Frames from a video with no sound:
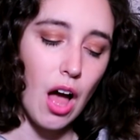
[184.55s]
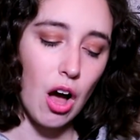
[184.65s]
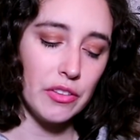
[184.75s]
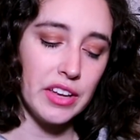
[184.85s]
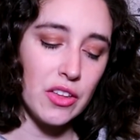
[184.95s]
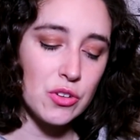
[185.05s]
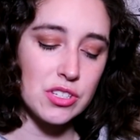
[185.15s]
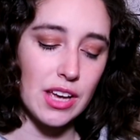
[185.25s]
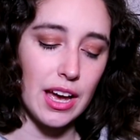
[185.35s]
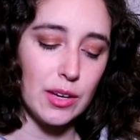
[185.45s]
On the other
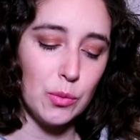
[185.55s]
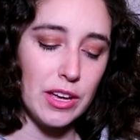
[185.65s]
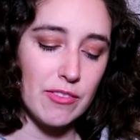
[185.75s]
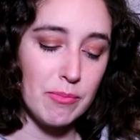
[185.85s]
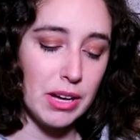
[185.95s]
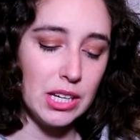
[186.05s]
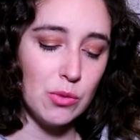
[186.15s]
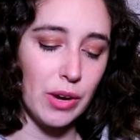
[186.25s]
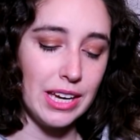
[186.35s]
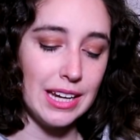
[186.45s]
side, we have money
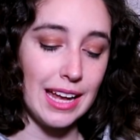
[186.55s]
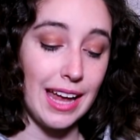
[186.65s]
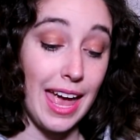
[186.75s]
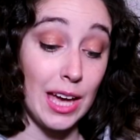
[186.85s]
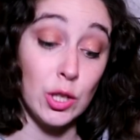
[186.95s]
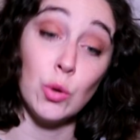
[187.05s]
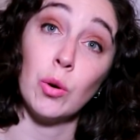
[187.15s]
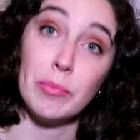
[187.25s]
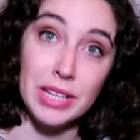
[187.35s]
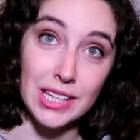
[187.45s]
rain at annual
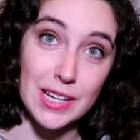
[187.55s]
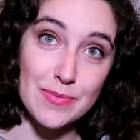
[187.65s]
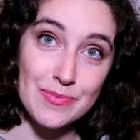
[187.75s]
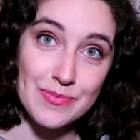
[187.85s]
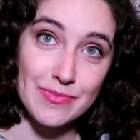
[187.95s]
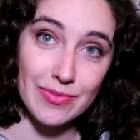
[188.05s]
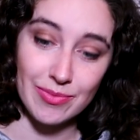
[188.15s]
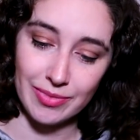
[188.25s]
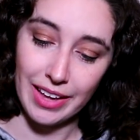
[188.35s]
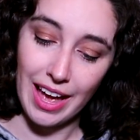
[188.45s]
meeting
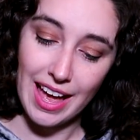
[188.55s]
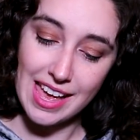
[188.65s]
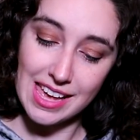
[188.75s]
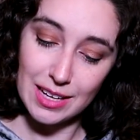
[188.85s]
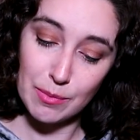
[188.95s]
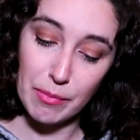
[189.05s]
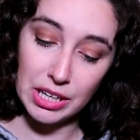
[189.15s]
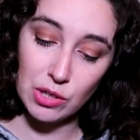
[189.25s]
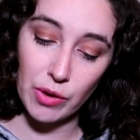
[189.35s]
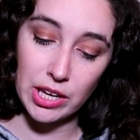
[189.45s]
and
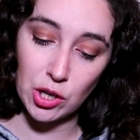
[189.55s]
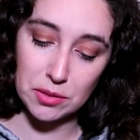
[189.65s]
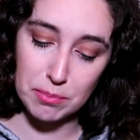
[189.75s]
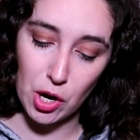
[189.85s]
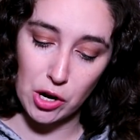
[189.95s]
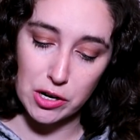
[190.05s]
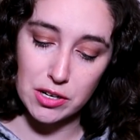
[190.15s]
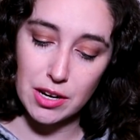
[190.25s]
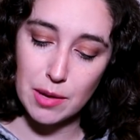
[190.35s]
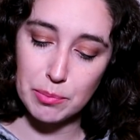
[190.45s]
money rain on
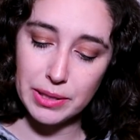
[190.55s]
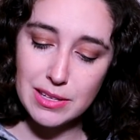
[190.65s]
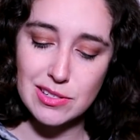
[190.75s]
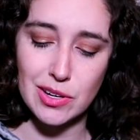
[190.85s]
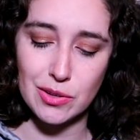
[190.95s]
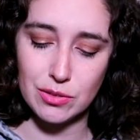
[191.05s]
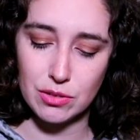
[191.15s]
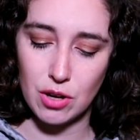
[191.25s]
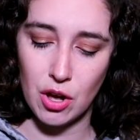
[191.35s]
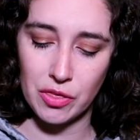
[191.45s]
bar. And please note,
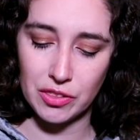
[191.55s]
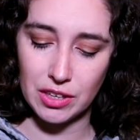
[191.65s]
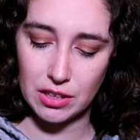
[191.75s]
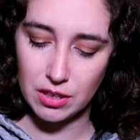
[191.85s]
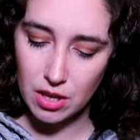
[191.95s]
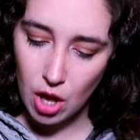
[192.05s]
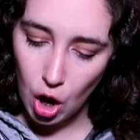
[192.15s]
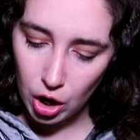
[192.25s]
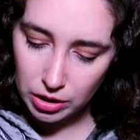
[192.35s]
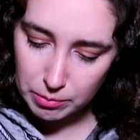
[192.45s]
on the
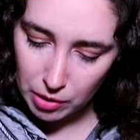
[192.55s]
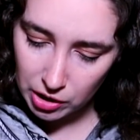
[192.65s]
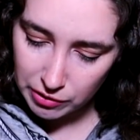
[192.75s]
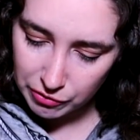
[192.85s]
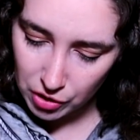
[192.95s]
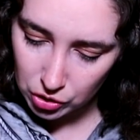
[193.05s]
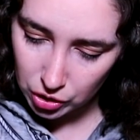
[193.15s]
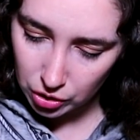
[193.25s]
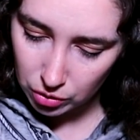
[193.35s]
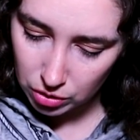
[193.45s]
on bar
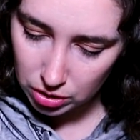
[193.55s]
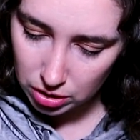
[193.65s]
photo,